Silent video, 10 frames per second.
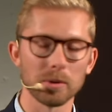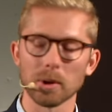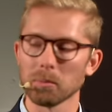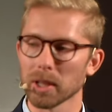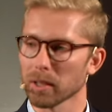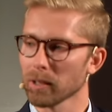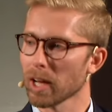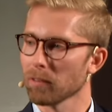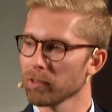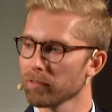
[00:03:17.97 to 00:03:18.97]
Normally, you
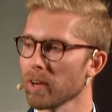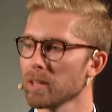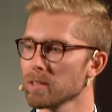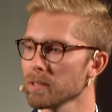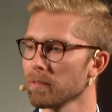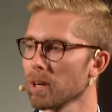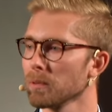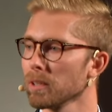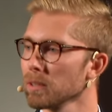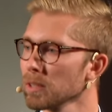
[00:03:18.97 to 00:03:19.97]
have a fence
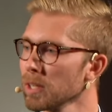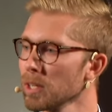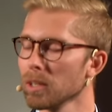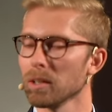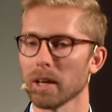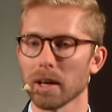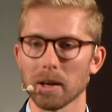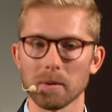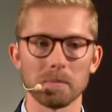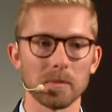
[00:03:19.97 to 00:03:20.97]
around
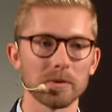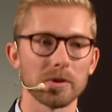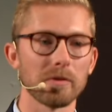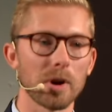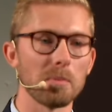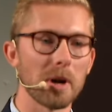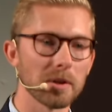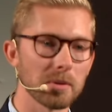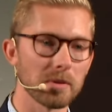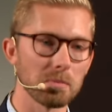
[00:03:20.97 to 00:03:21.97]
the robot,
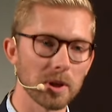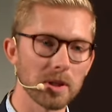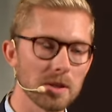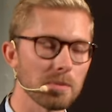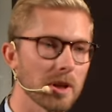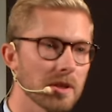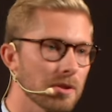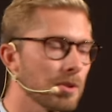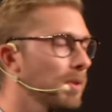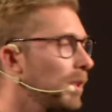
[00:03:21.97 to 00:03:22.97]
but this one
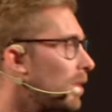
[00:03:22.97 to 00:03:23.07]
is truly